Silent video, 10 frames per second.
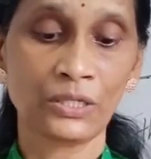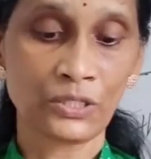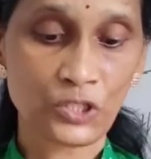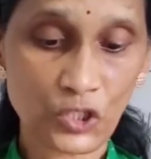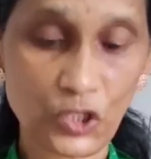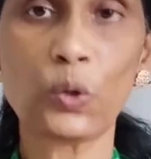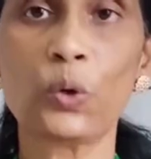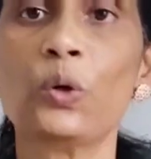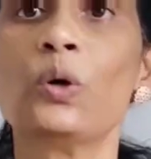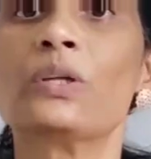
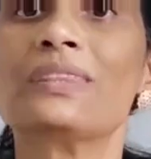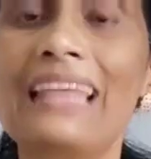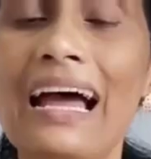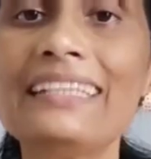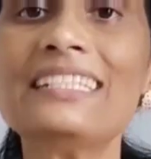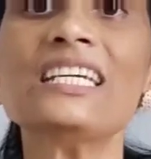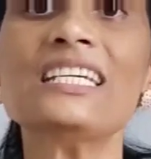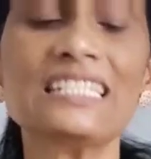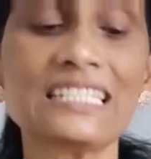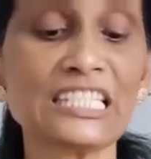So that
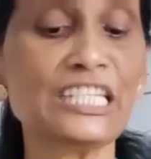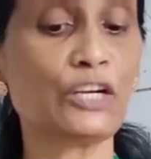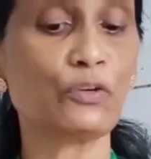is Nick